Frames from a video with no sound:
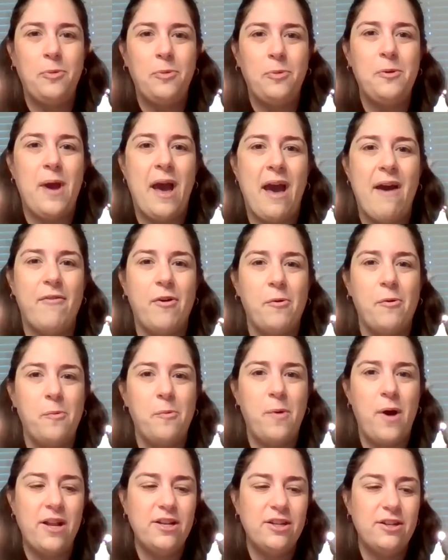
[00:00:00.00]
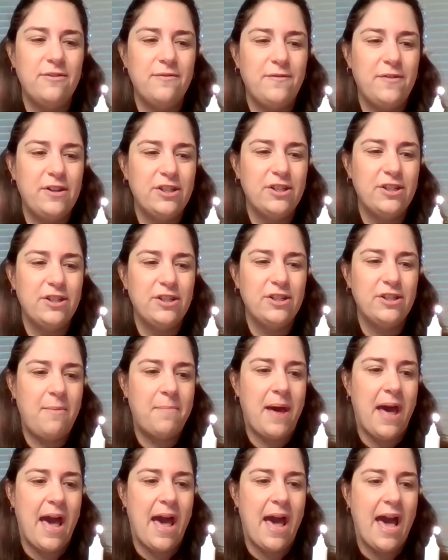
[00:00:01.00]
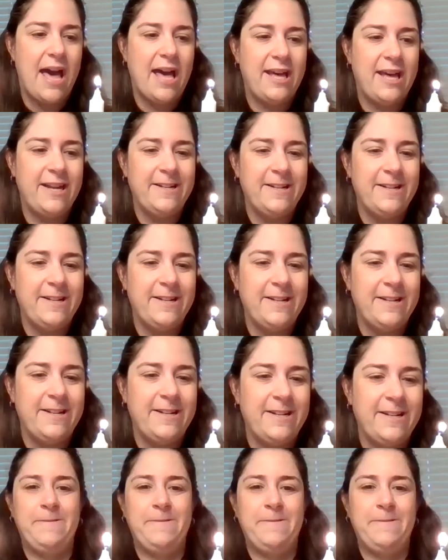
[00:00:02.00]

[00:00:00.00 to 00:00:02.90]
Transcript: We hope you have a wonderful Shabbat.